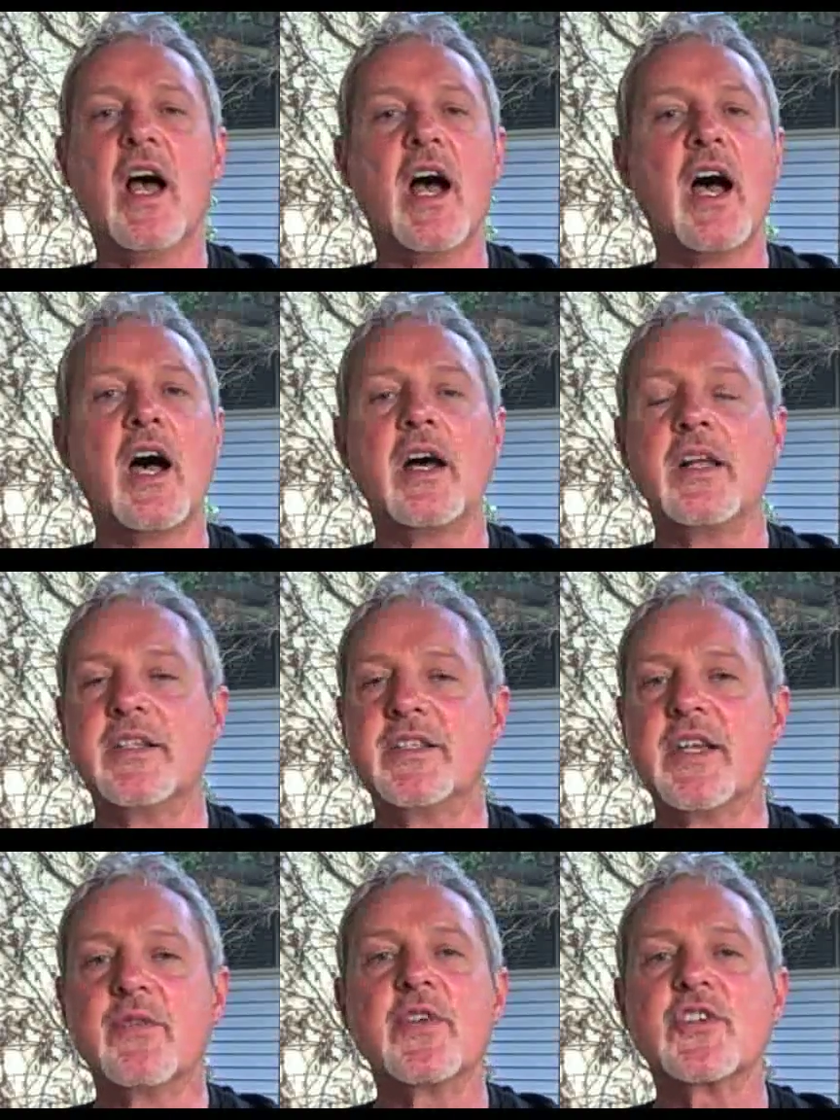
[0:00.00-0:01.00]
uh,
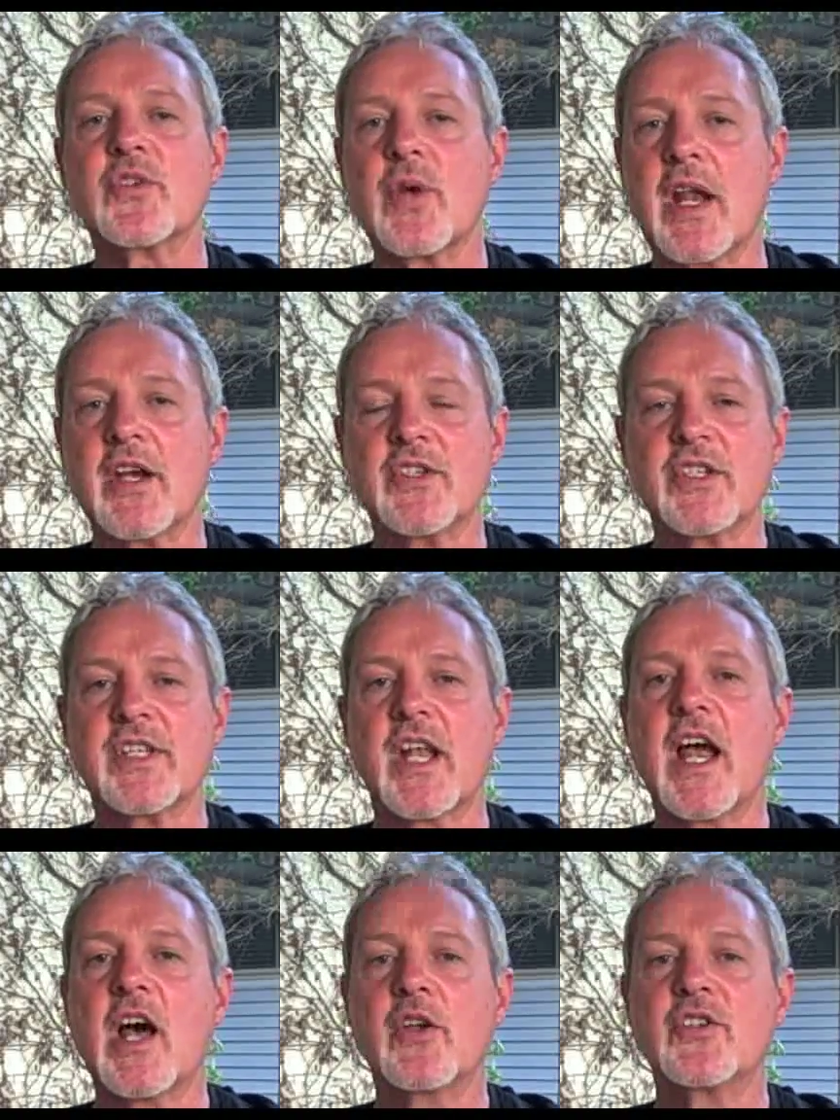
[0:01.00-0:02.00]
different strategies
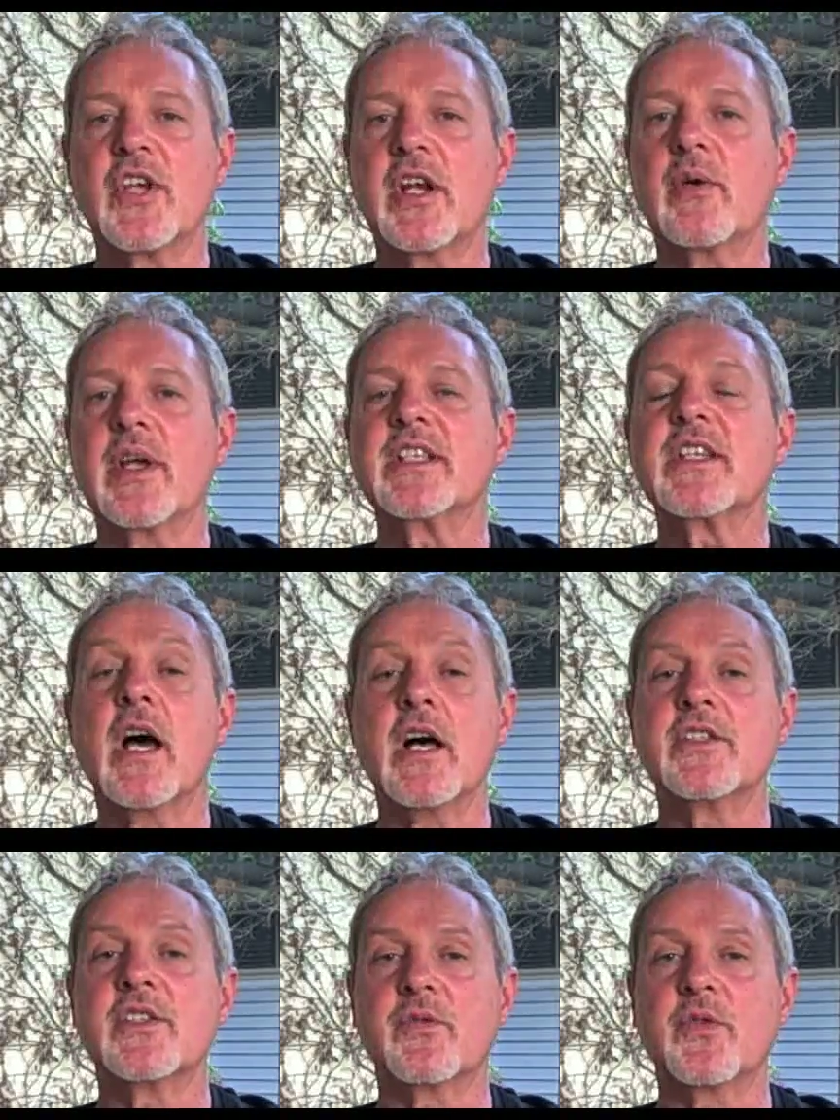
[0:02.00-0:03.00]
on how to generate
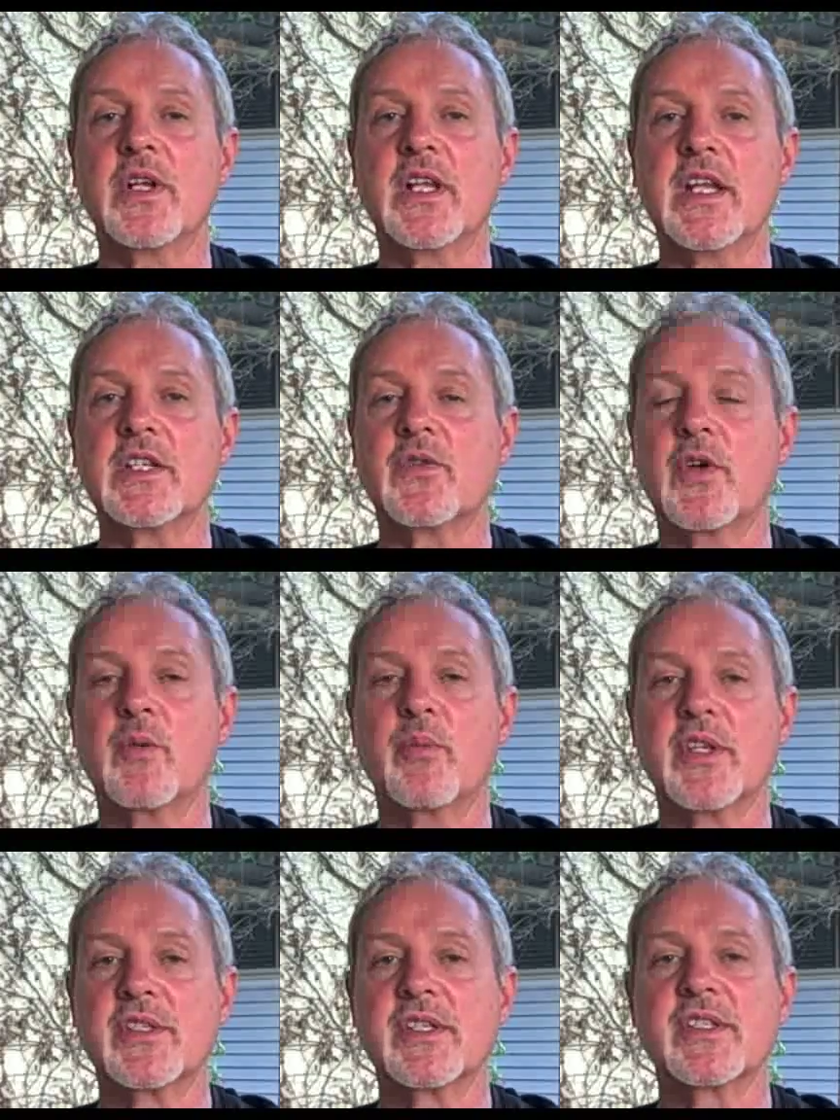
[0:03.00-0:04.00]
tons of free leads for your
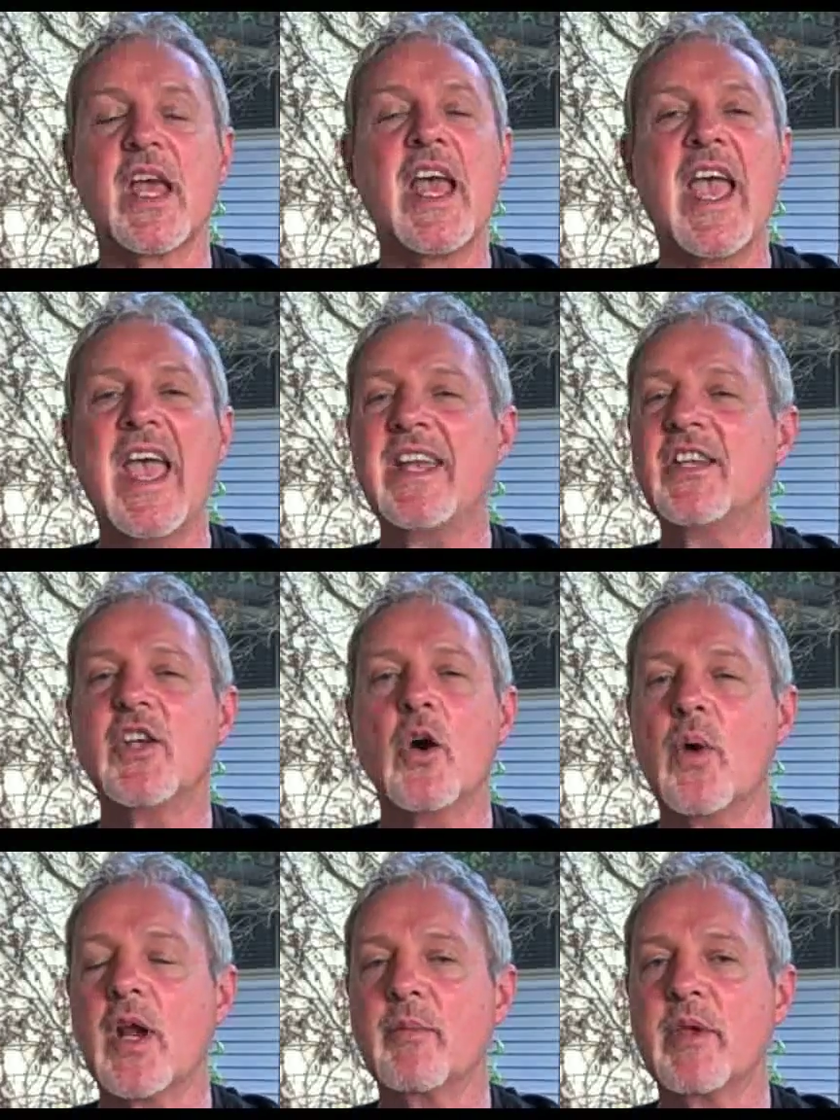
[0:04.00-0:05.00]
business, and you
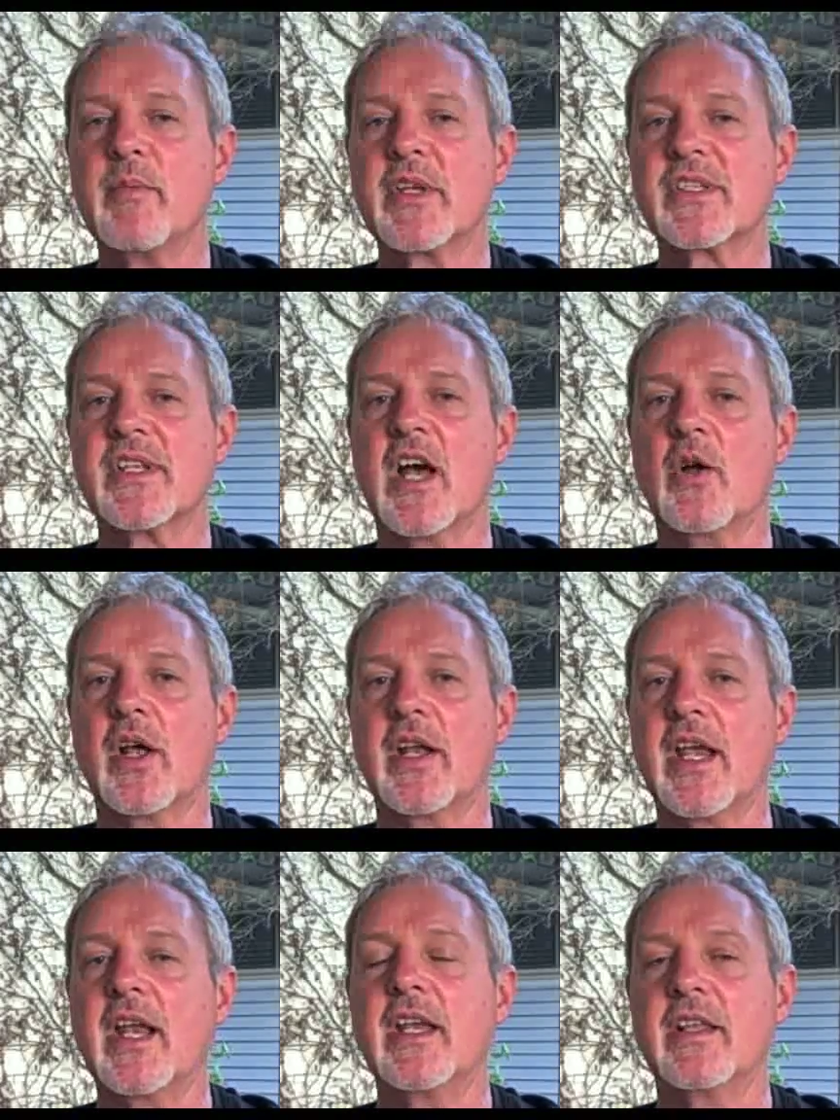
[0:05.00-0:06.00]
don't want to be missing out on
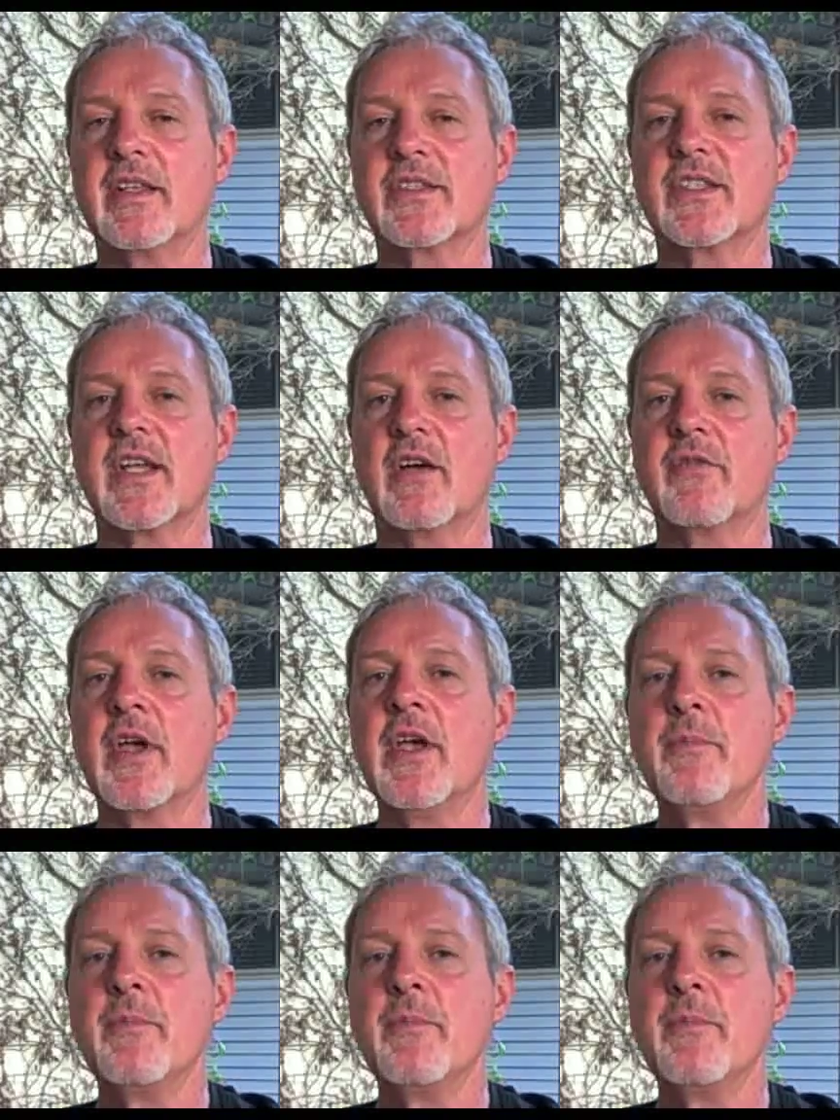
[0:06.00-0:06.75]
any of this stuff.